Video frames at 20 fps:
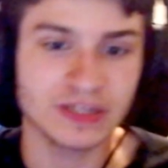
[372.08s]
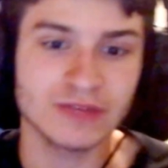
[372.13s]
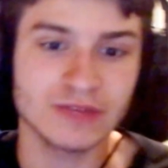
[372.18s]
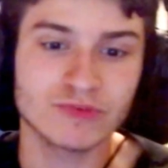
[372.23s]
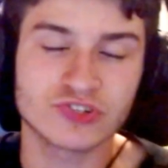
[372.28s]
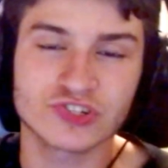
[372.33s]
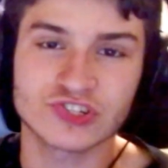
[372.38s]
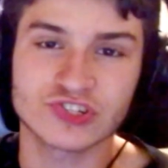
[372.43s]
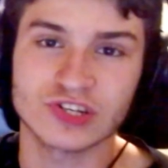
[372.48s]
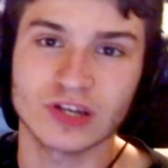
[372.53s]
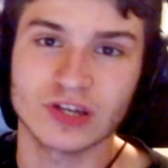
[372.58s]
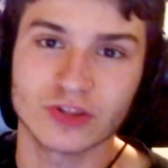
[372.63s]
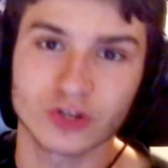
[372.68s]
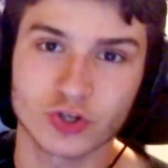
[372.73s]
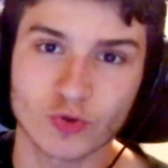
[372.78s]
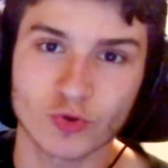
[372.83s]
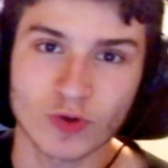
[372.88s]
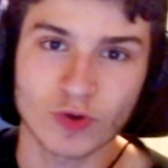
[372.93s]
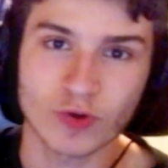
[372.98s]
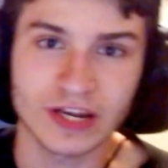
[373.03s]
was just another
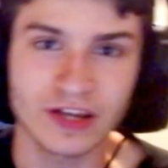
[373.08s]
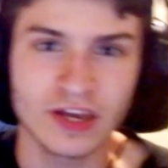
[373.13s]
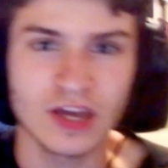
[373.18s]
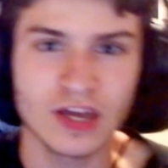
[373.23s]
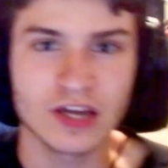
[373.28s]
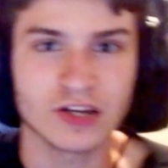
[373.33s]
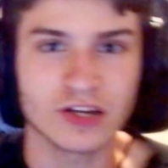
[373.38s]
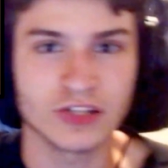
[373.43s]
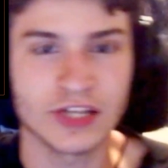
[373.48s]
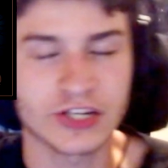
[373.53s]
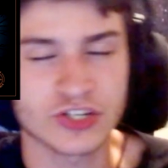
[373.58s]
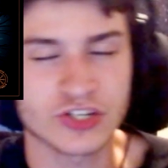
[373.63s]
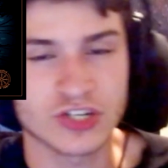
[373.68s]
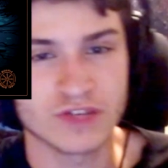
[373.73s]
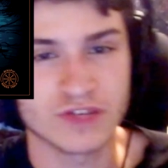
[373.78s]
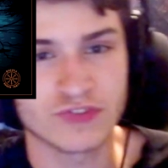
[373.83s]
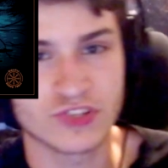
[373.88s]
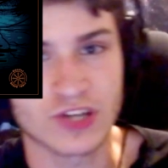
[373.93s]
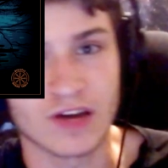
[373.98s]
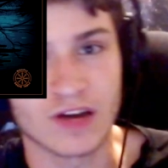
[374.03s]
great
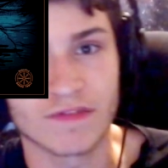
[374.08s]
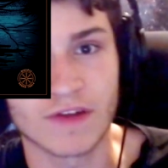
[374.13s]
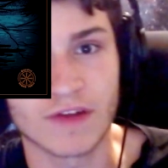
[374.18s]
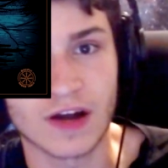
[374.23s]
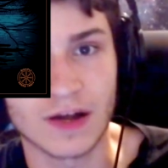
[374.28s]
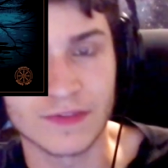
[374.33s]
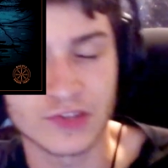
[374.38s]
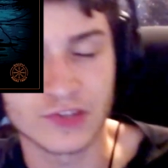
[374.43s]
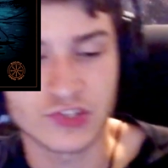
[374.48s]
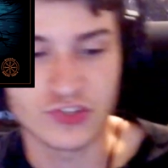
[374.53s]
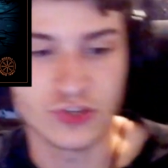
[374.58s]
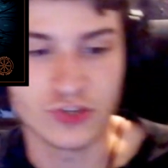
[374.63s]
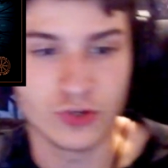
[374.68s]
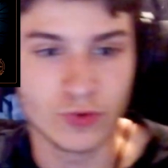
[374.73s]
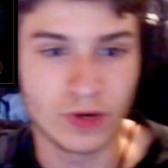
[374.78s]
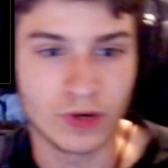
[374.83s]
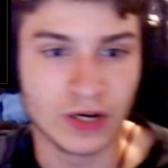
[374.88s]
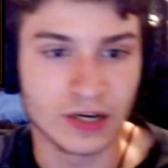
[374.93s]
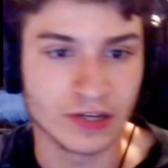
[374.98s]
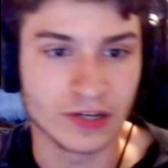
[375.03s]
collection of stuff on this
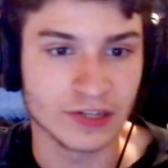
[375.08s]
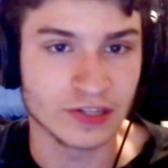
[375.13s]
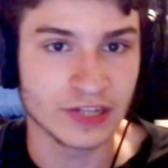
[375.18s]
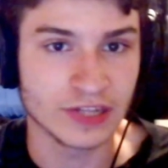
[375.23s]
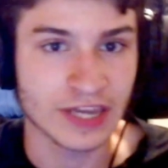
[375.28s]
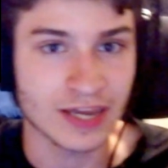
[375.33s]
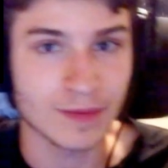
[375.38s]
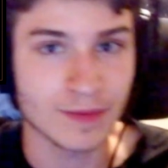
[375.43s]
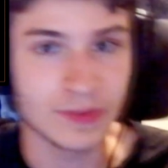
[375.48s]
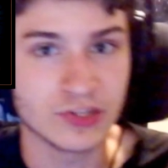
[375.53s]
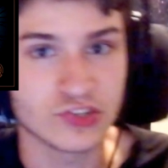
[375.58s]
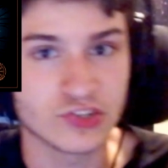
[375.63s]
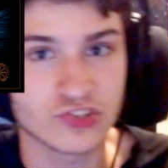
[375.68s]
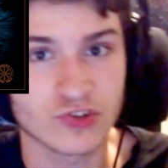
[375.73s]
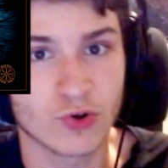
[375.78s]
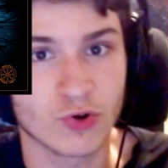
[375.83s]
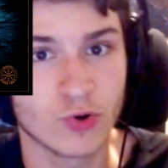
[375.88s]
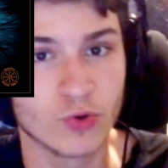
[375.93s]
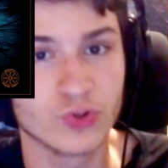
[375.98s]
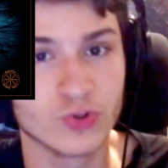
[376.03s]
new name and
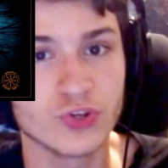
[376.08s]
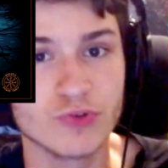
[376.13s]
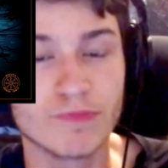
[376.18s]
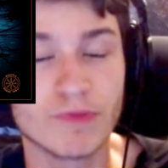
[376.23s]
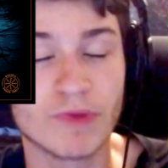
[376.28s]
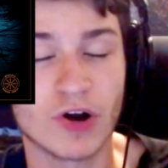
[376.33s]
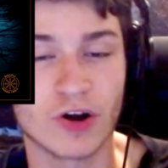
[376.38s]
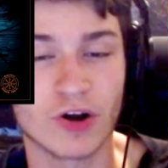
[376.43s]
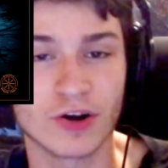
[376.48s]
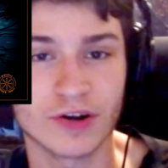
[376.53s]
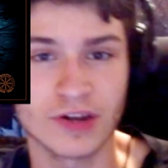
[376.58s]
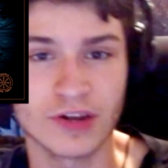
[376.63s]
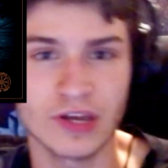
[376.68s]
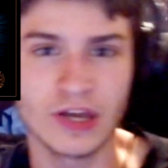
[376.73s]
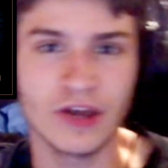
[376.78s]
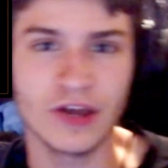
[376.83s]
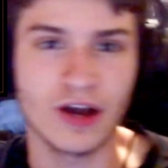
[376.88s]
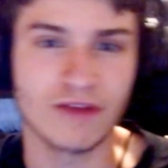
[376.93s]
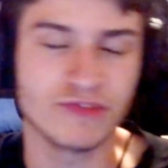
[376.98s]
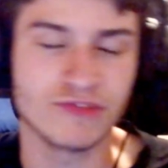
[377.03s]
this whole new part
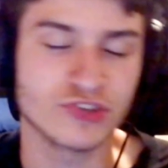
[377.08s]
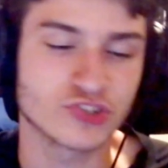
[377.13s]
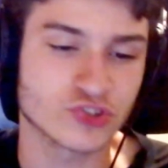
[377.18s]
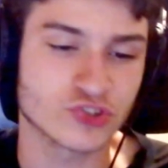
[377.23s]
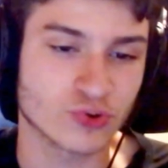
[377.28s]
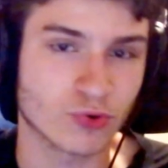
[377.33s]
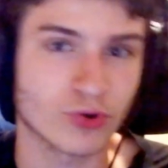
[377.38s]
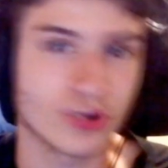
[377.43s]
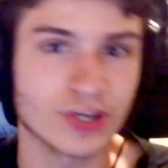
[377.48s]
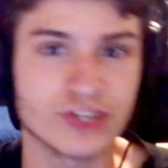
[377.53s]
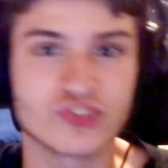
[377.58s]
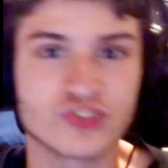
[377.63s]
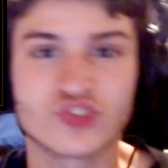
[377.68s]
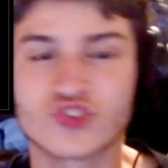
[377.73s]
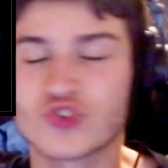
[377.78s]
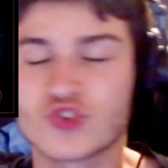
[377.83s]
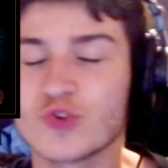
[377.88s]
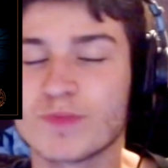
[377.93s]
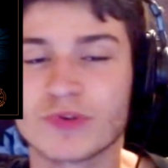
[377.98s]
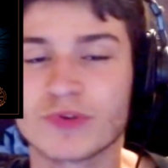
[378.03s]
of this story.
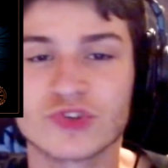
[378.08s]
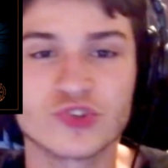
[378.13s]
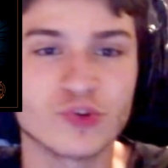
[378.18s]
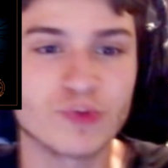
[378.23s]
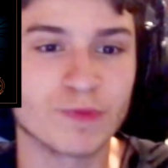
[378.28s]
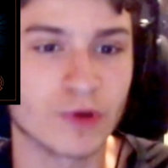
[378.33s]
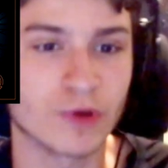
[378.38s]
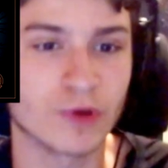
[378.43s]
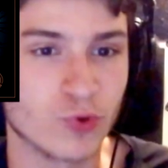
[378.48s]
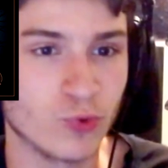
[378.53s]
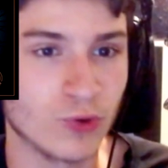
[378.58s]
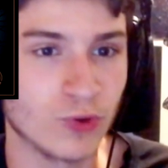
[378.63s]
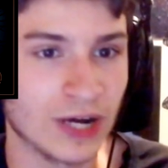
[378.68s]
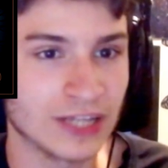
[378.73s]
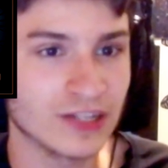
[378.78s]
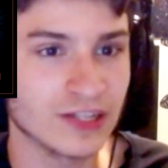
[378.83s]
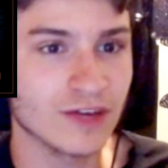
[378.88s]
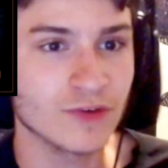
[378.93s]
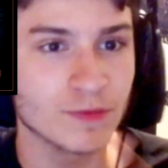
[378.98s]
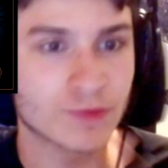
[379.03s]
Super cool.
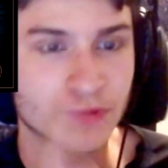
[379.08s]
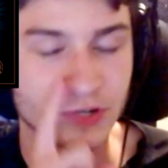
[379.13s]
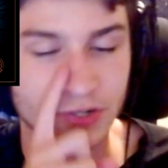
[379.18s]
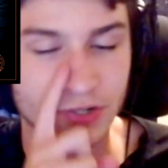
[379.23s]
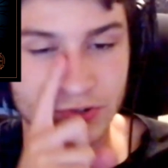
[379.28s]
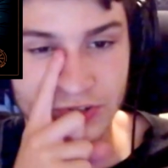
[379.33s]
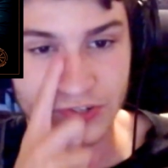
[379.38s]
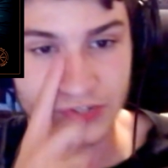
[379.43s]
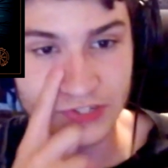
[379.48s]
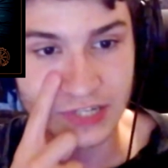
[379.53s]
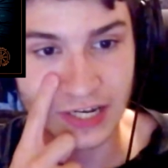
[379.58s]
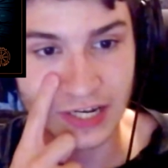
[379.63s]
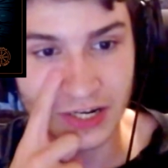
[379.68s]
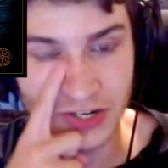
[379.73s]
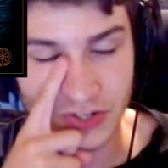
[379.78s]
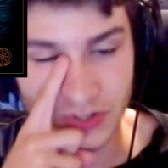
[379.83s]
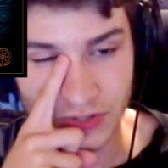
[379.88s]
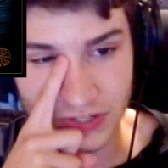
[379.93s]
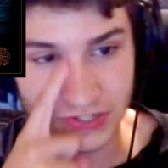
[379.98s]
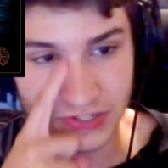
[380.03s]
I love when producers kind
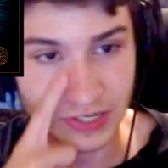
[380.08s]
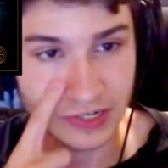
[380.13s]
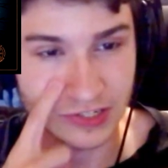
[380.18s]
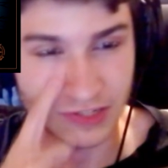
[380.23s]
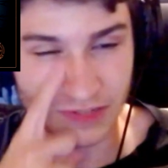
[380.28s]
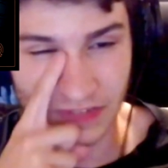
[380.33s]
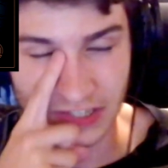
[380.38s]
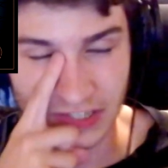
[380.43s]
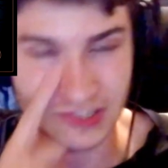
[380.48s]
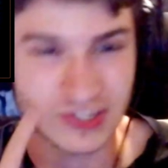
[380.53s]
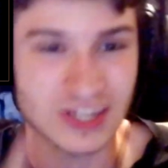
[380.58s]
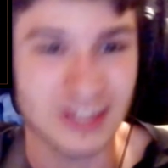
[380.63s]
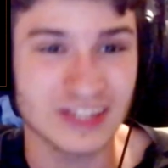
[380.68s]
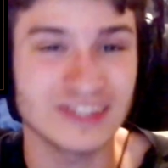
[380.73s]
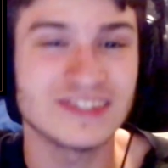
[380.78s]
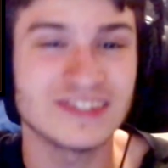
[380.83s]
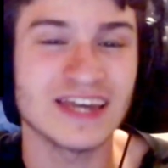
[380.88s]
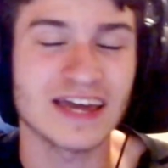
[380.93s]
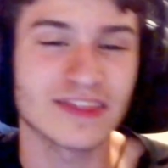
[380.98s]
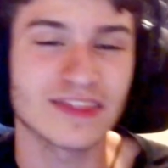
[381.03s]
of do this kind of stuff. Like
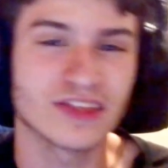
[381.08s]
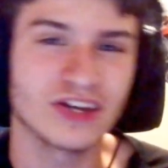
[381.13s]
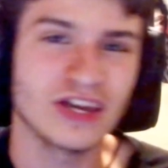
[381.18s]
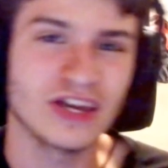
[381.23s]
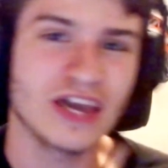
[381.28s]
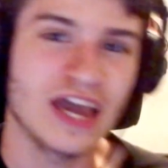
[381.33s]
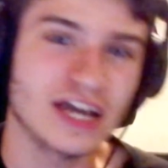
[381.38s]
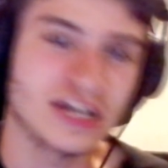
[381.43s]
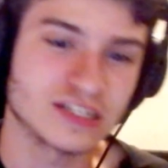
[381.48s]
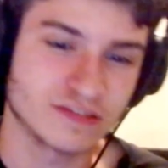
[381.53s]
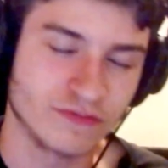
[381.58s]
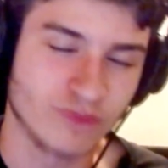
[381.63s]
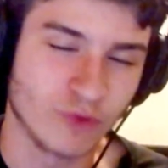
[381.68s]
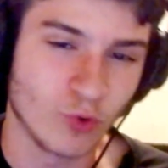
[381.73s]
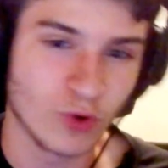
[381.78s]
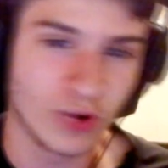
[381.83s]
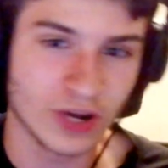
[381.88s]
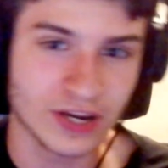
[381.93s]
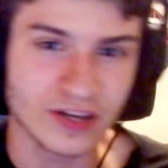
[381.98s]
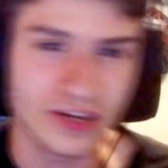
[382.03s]
Sudden Death has
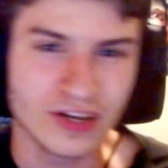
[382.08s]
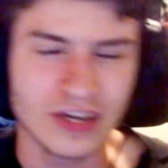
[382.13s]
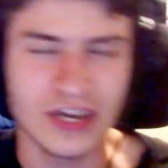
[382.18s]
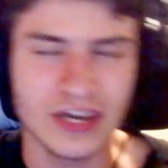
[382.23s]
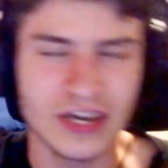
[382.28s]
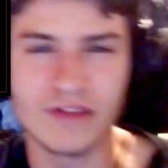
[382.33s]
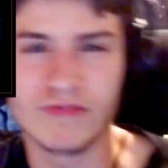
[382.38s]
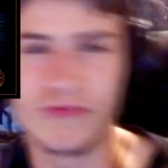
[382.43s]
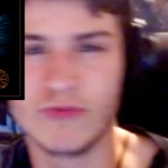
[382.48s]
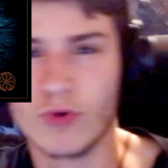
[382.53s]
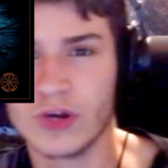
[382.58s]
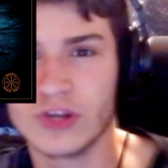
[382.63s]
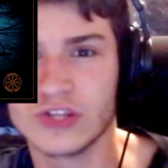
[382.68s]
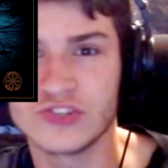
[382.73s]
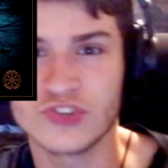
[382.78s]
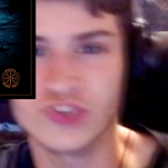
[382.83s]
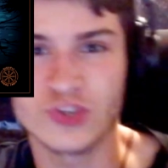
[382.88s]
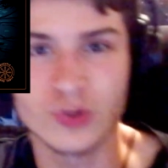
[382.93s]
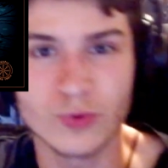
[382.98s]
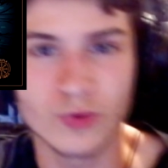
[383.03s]
Void, and Void
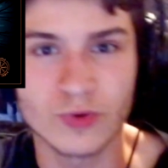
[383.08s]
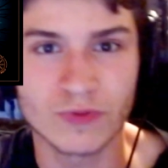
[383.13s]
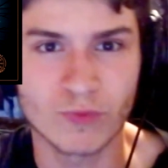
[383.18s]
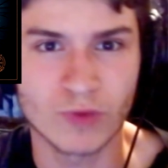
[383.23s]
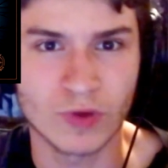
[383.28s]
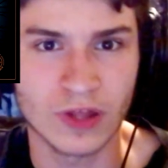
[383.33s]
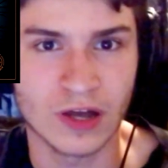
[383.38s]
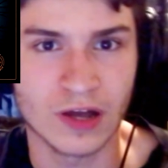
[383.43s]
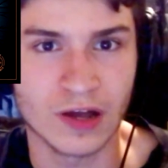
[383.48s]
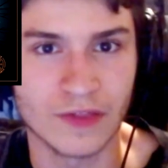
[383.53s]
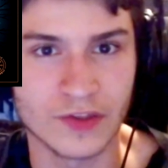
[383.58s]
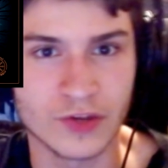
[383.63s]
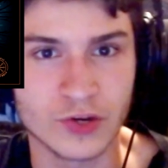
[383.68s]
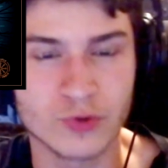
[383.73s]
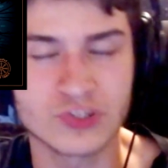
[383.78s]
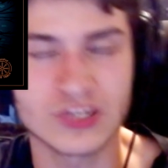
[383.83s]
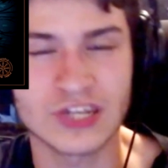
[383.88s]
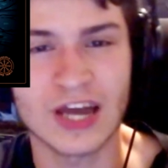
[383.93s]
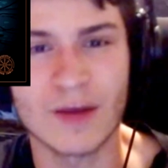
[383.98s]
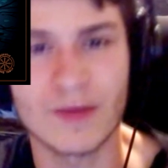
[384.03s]
2, the
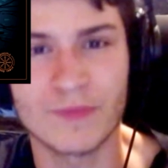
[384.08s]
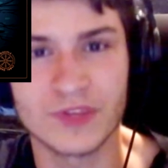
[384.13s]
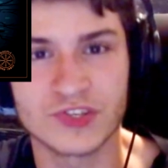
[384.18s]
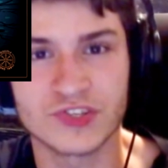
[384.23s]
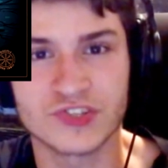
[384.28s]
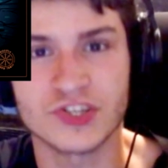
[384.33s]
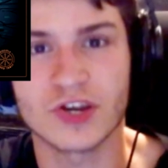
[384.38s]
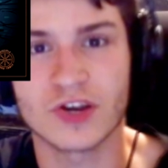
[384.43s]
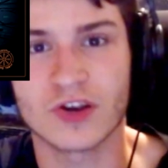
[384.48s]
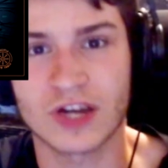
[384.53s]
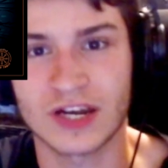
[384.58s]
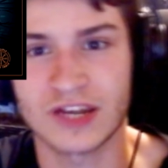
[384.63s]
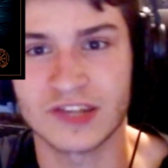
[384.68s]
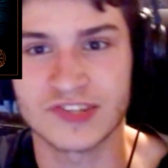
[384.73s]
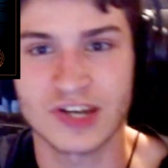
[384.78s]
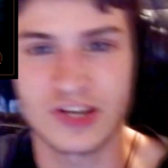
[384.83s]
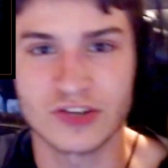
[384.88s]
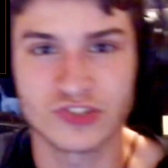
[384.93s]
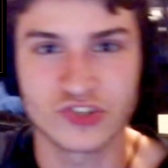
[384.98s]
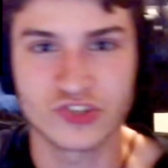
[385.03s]
newest album this year, kind of
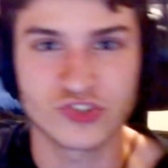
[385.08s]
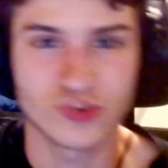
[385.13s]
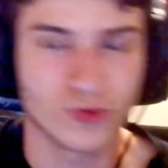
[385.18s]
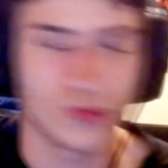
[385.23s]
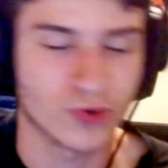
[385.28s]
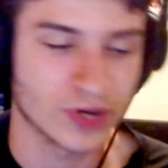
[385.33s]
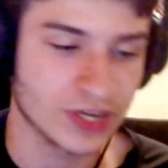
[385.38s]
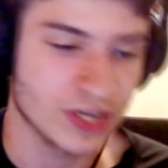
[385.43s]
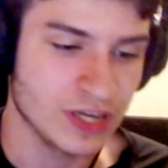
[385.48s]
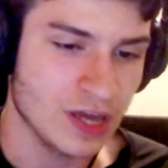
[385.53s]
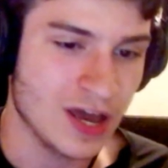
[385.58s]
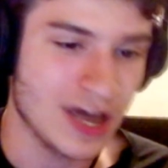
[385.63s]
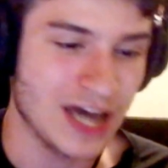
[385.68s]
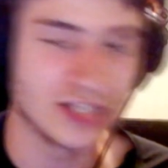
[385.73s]
tells a story.